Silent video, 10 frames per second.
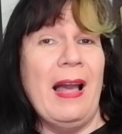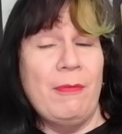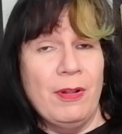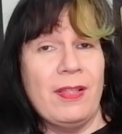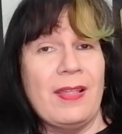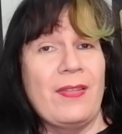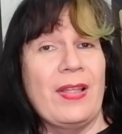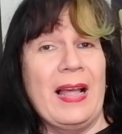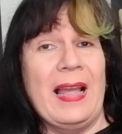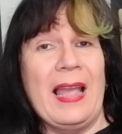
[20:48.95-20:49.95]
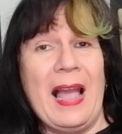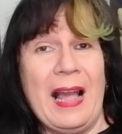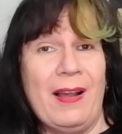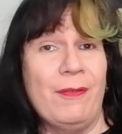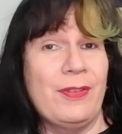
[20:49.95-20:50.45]
I will say that I
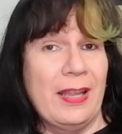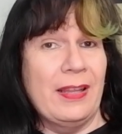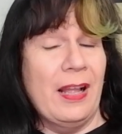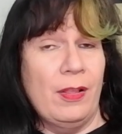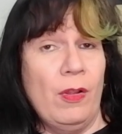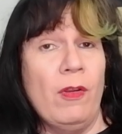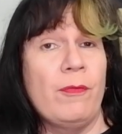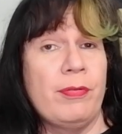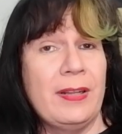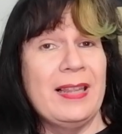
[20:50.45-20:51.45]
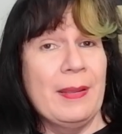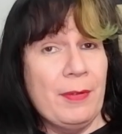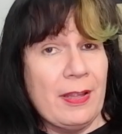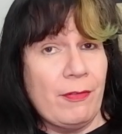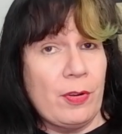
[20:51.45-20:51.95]
have done a lot of
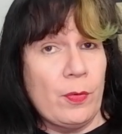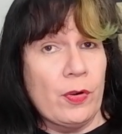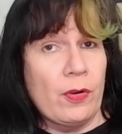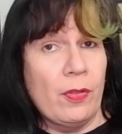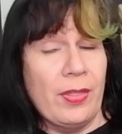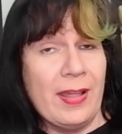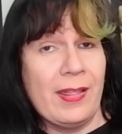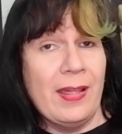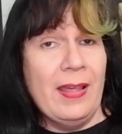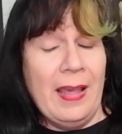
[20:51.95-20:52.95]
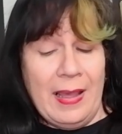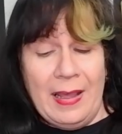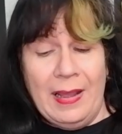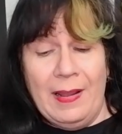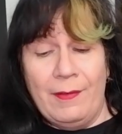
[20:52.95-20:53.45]
preliminary work on this.
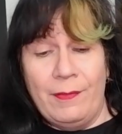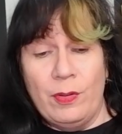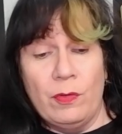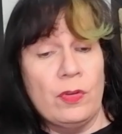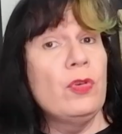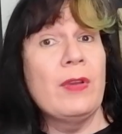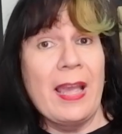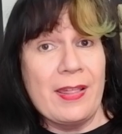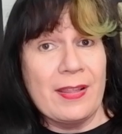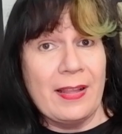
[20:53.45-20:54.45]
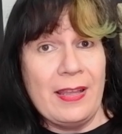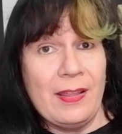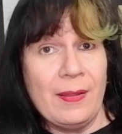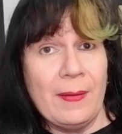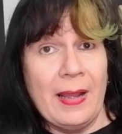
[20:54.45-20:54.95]
I've used 2 case
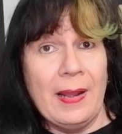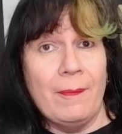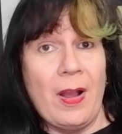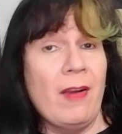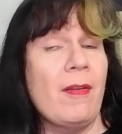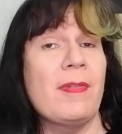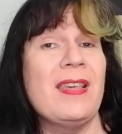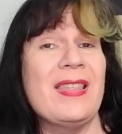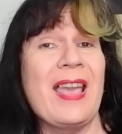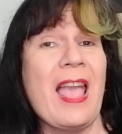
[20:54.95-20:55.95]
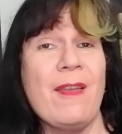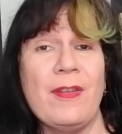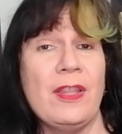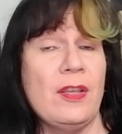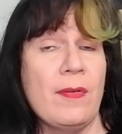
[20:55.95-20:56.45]
studies. RMC The Cave
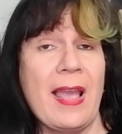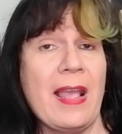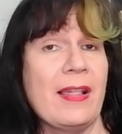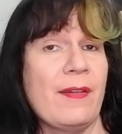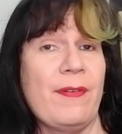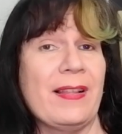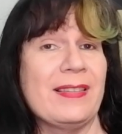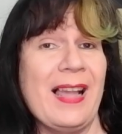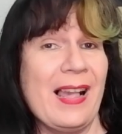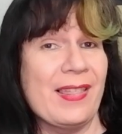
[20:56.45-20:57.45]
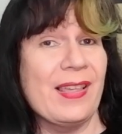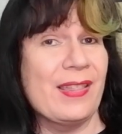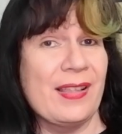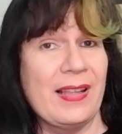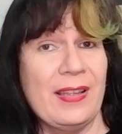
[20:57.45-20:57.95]
in the UK is a fantastic
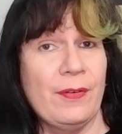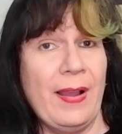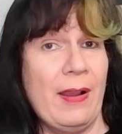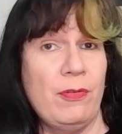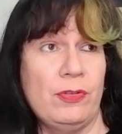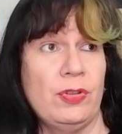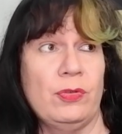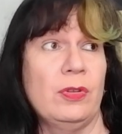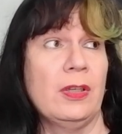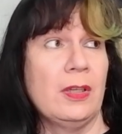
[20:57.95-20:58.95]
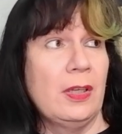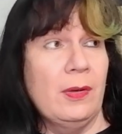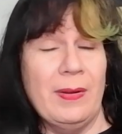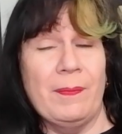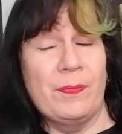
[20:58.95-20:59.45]
study of how to,
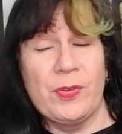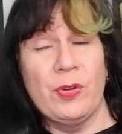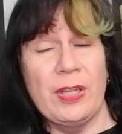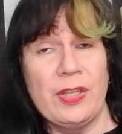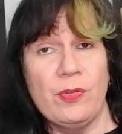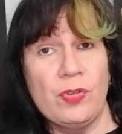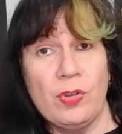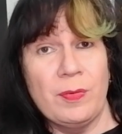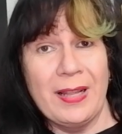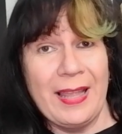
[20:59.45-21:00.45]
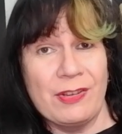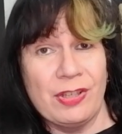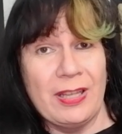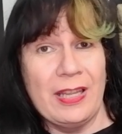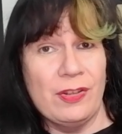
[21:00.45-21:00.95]
well, turn a YouTube
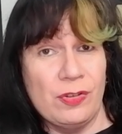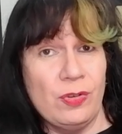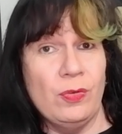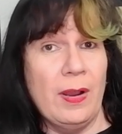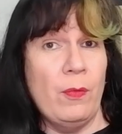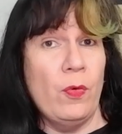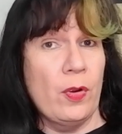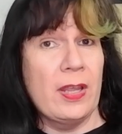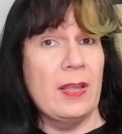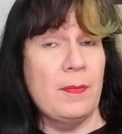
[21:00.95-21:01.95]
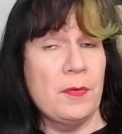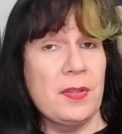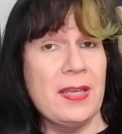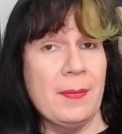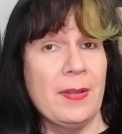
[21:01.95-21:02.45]
collection into a working
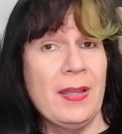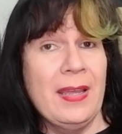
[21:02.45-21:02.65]
museum.